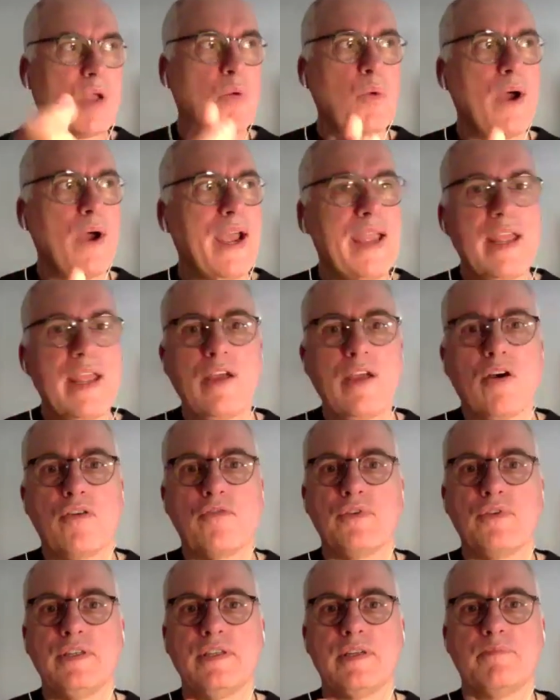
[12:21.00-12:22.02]
way
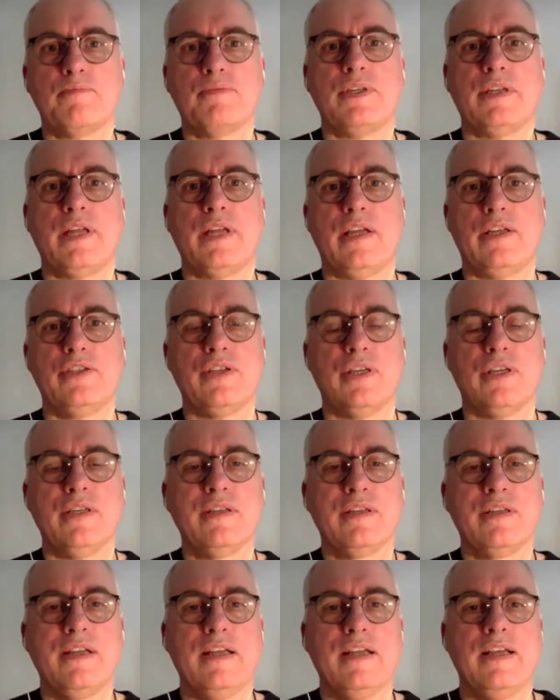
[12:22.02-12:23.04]
of
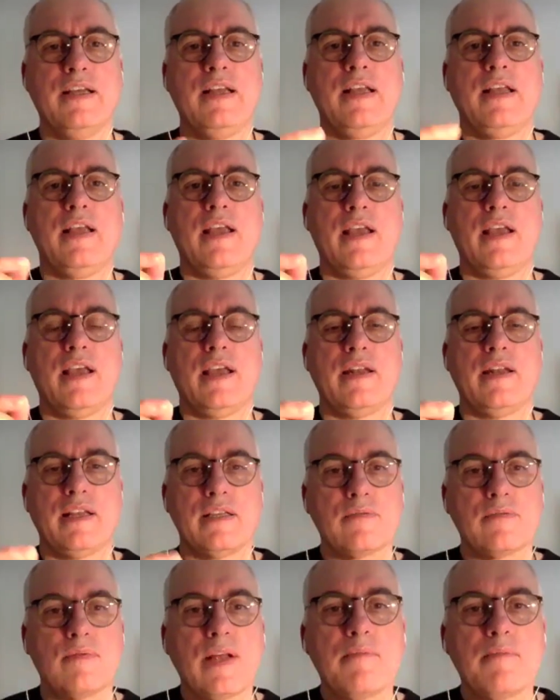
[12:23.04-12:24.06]
interpretation. And
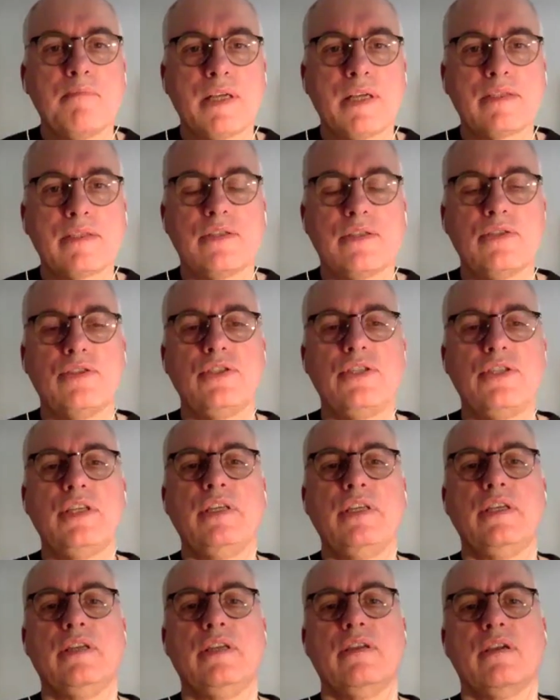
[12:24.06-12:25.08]
as well, Master
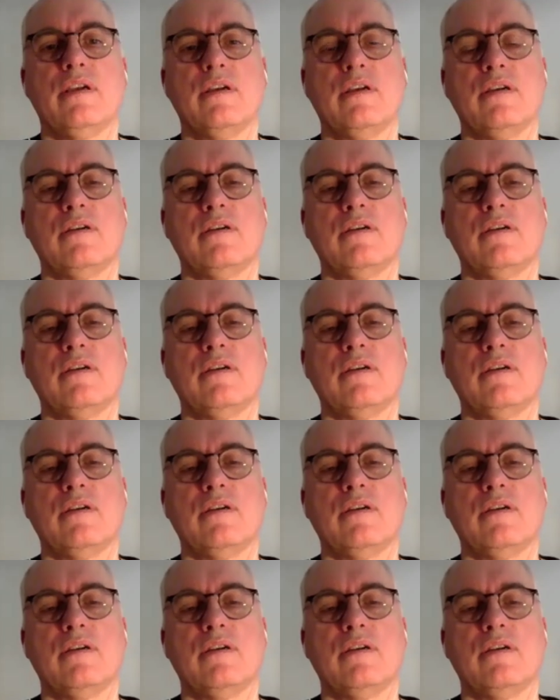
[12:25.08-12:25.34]
Chi